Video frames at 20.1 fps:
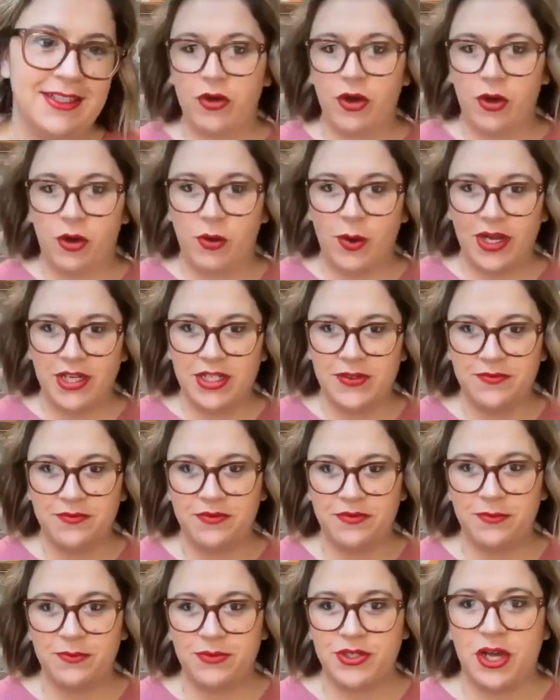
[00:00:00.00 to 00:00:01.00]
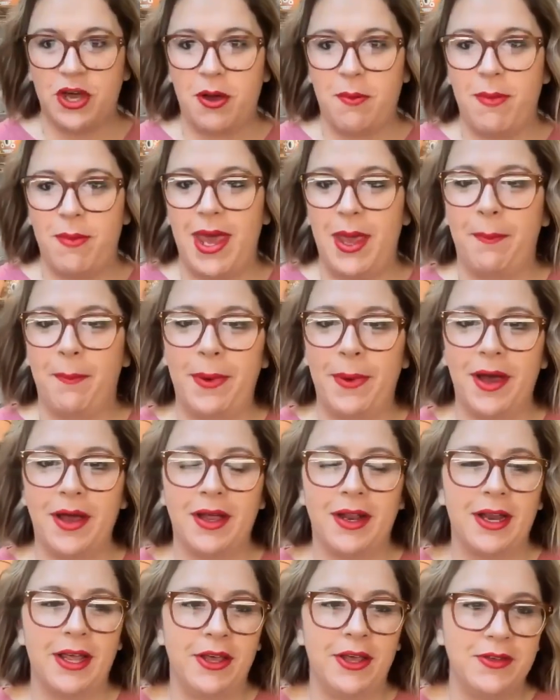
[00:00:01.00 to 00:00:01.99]
got a question from Charmaine
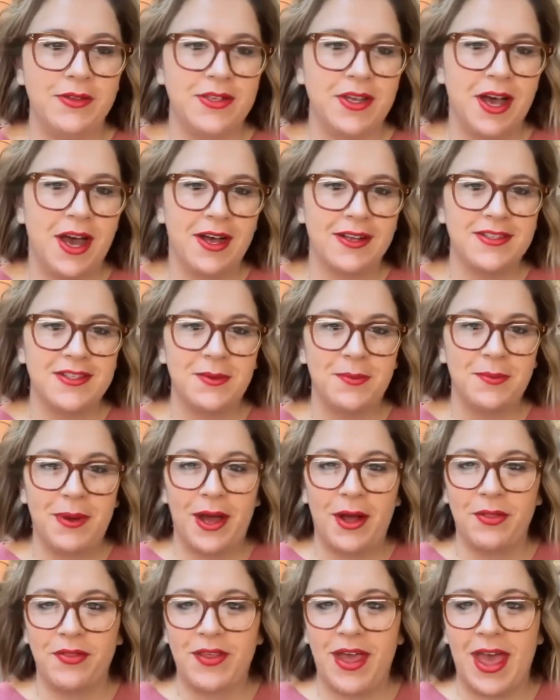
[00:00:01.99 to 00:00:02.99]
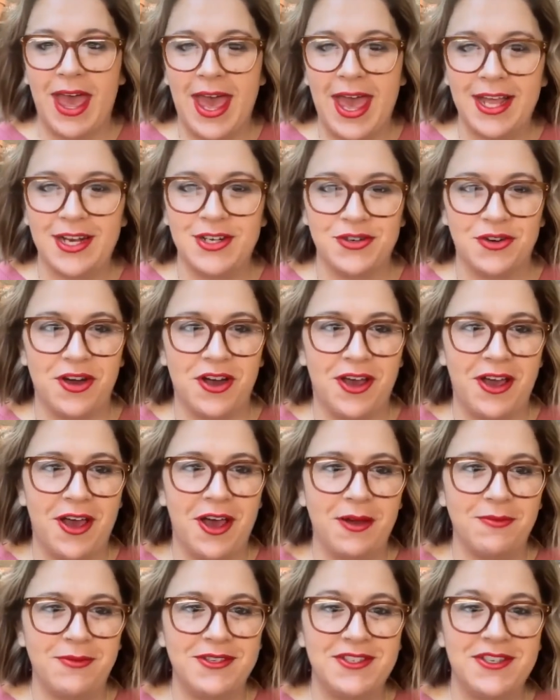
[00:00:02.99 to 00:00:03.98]
Buckley, who's asked about the hairdryer.
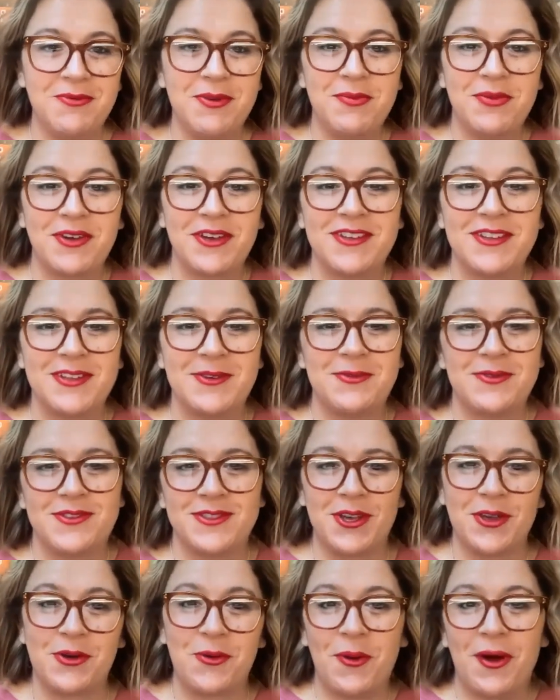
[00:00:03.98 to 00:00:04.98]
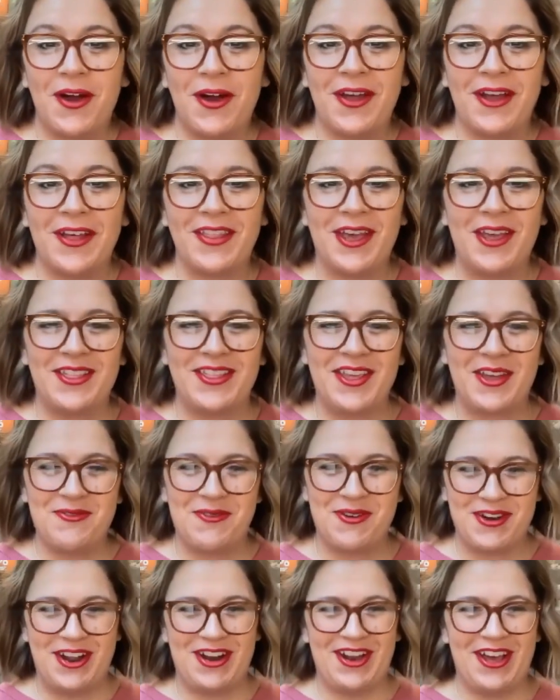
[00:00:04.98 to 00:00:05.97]
I'm assuming because it was so quiet, they
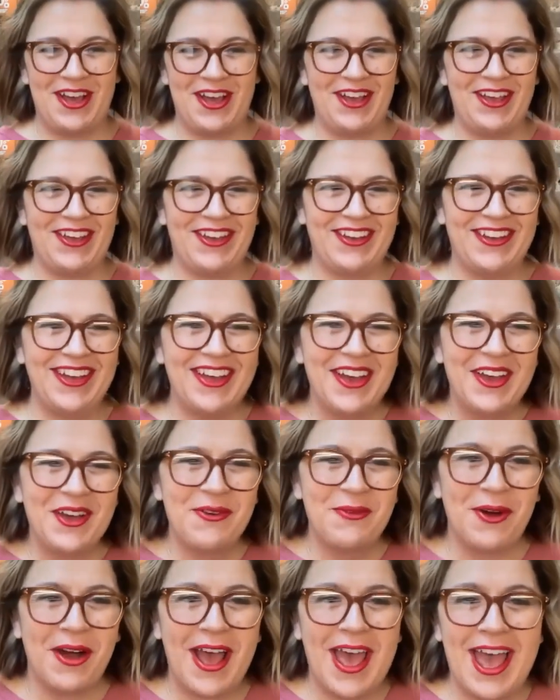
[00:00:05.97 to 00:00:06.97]
want to know what